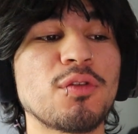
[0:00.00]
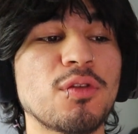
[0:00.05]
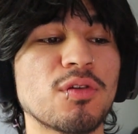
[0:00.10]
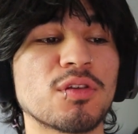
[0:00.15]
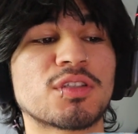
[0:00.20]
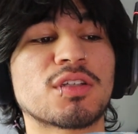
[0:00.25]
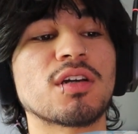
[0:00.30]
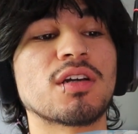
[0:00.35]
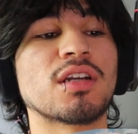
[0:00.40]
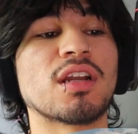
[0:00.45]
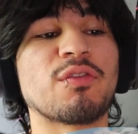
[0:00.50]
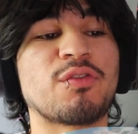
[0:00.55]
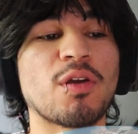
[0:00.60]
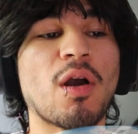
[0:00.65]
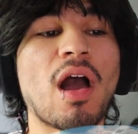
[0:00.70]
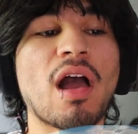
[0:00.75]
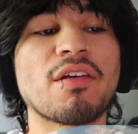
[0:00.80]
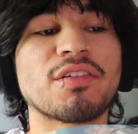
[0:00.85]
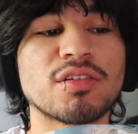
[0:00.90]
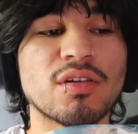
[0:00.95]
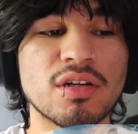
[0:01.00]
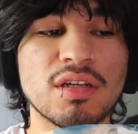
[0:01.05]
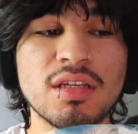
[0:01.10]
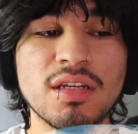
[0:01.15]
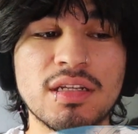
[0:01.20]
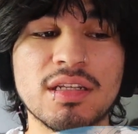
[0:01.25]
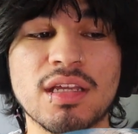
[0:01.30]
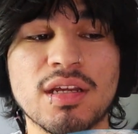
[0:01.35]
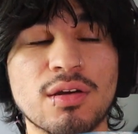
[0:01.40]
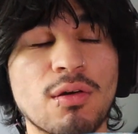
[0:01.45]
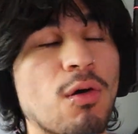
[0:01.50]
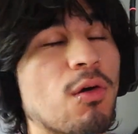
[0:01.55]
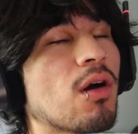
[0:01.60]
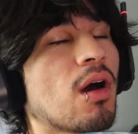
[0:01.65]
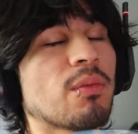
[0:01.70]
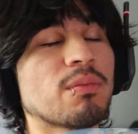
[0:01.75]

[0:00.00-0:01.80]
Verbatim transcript: food looks good. And if y'all have start eating it cold,